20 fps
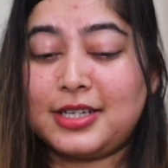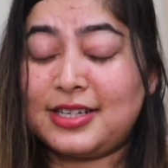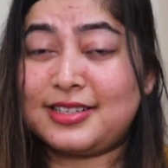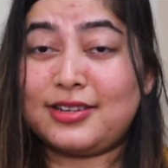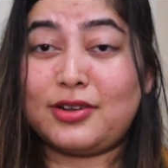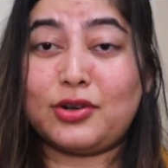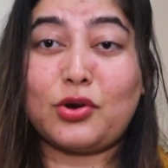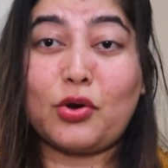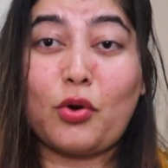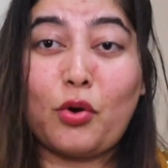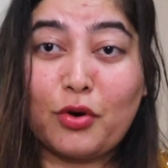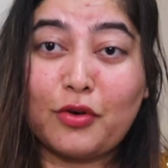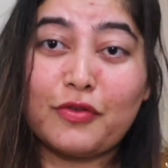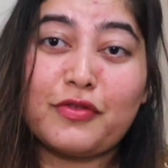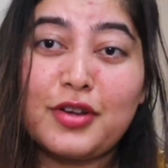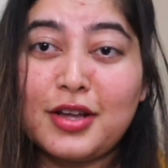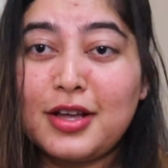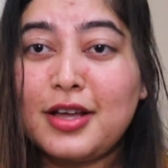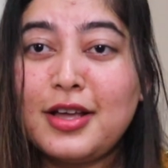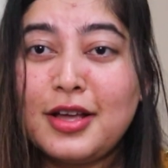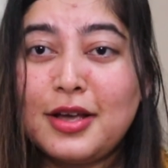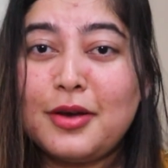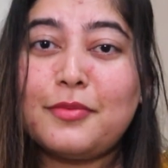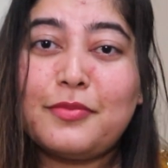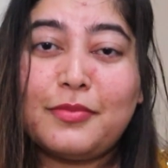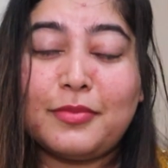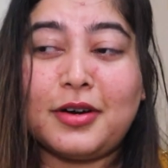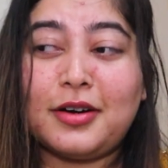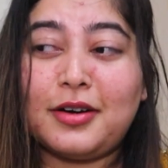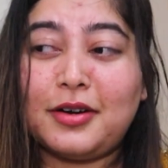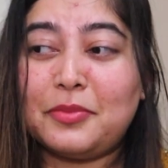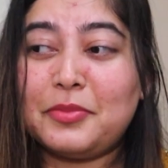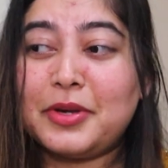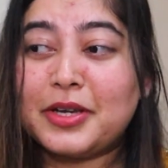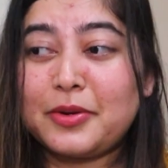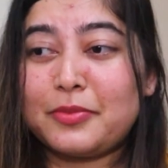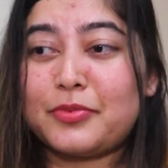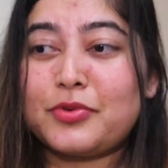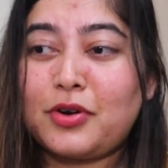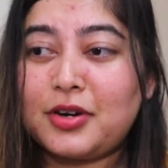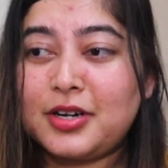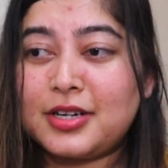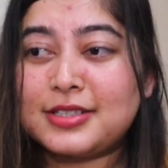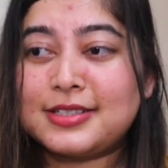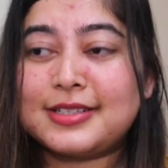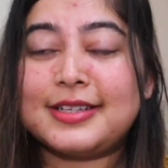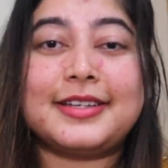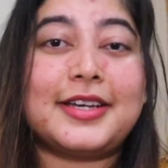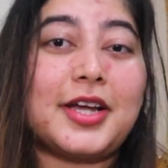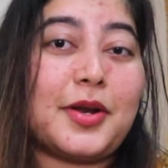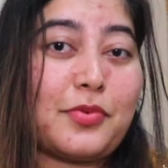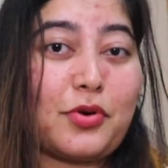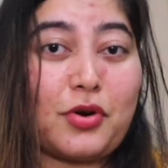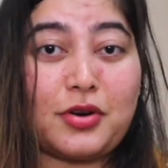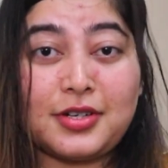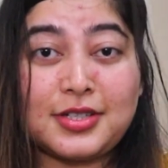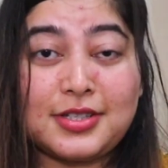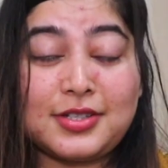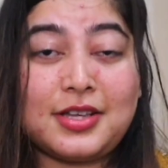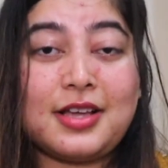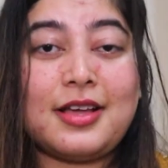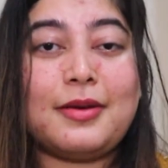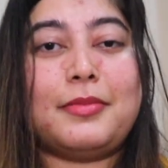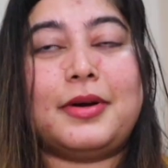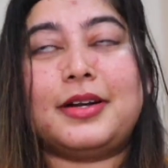there's a lot of makeup products, skincare products,